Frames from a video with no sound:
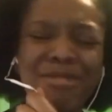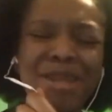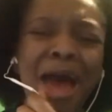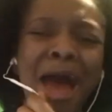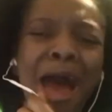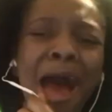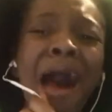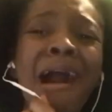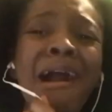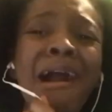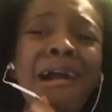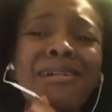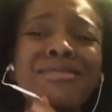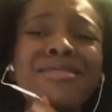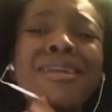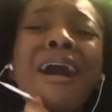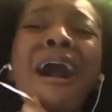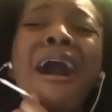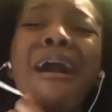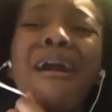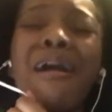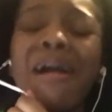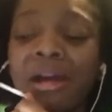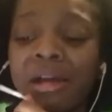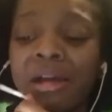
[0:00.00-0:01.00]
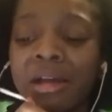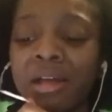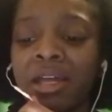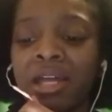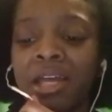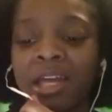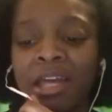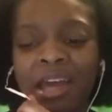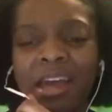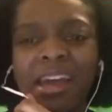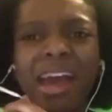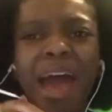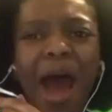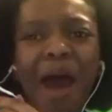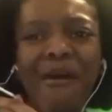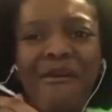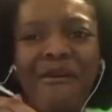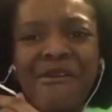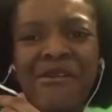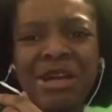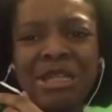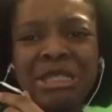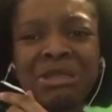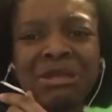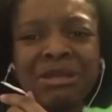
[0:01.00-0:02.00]
no, no. How
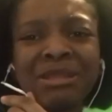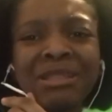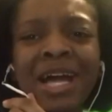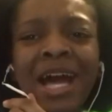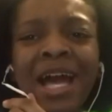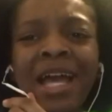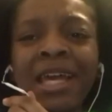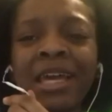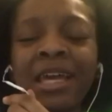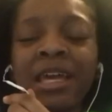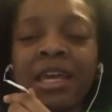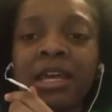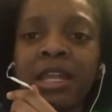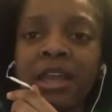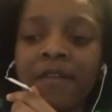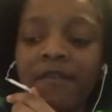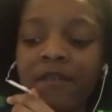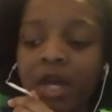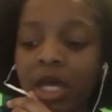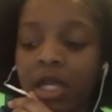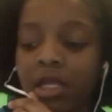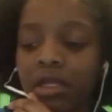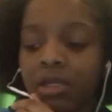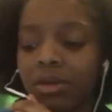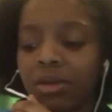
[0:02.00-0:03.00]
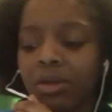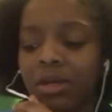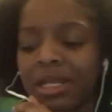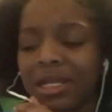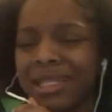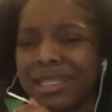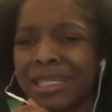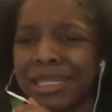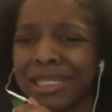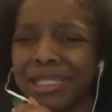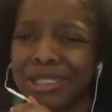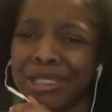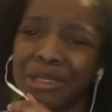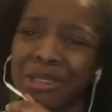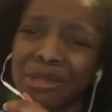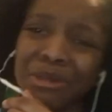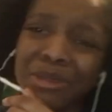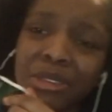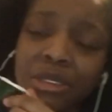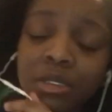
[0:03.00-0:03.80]
would you like it if I do the things you